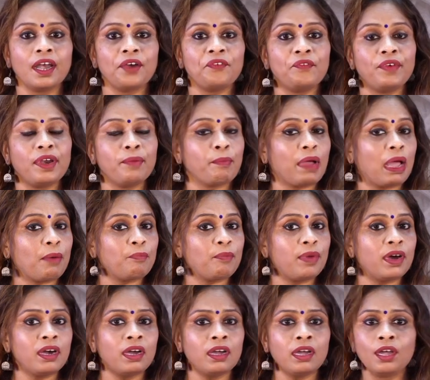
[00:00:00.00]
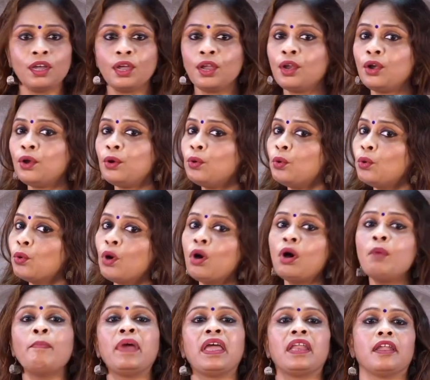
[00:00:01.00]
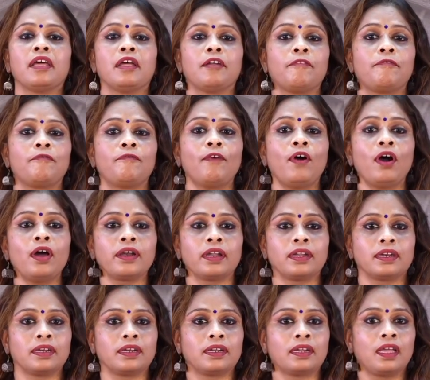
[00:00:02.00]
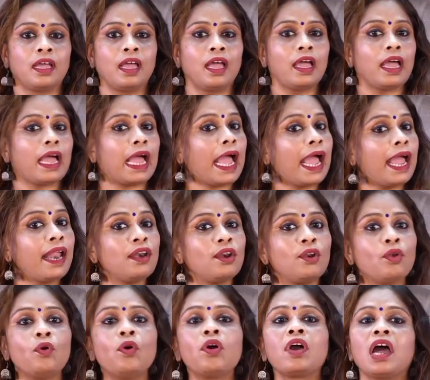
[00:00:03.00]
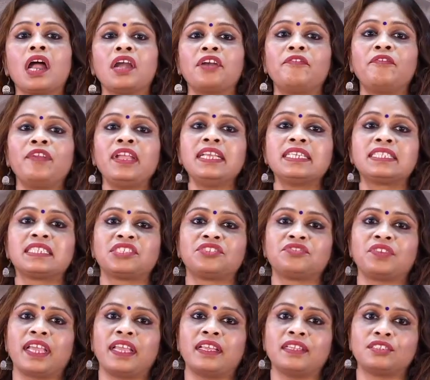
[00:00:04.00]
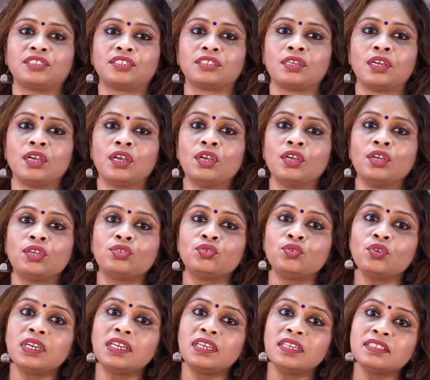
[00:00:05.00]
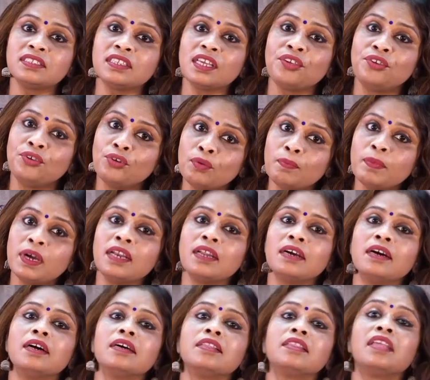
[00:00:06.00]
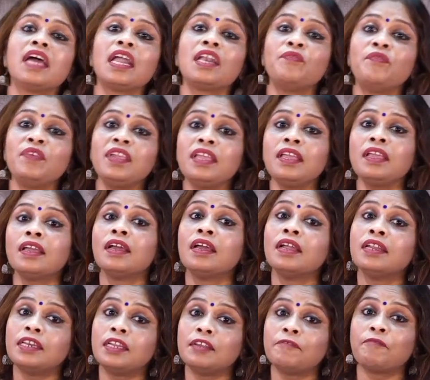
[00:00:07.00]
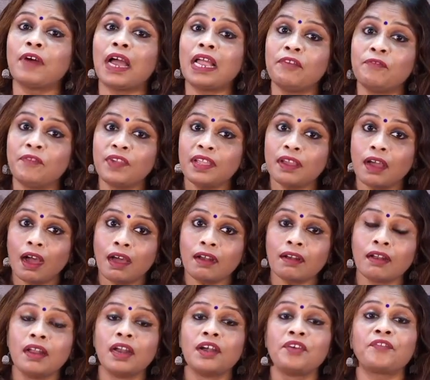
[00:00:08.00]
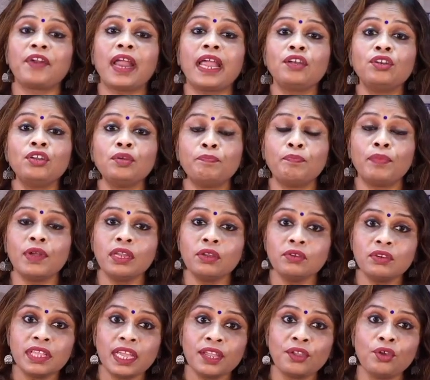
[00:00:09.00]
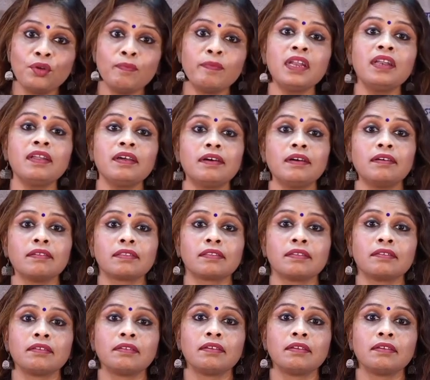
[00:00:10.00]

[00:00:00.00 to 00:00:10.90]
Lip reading: Remember, no men are foreign and no country is strange. So it is the human earth that we defile. We are trying to pollute the human earth.